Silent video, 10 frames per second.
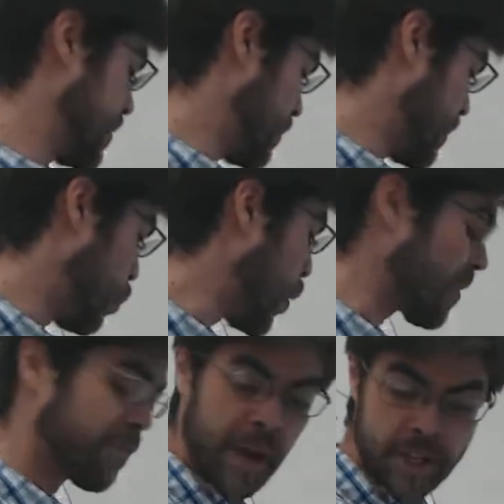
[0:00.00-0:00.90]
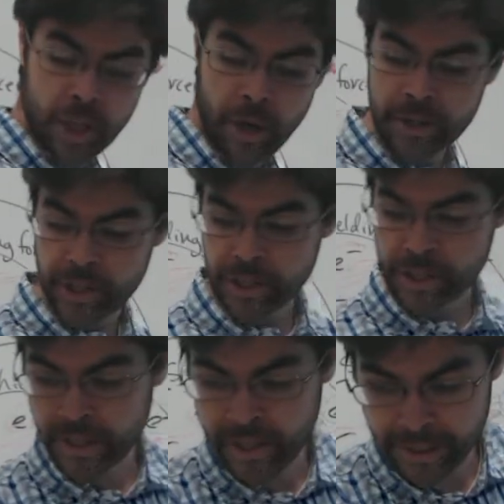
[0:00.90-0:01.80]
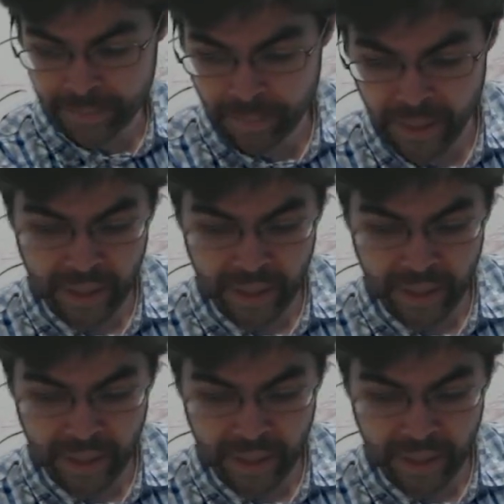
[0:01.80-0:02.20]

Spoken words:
that one of my charges can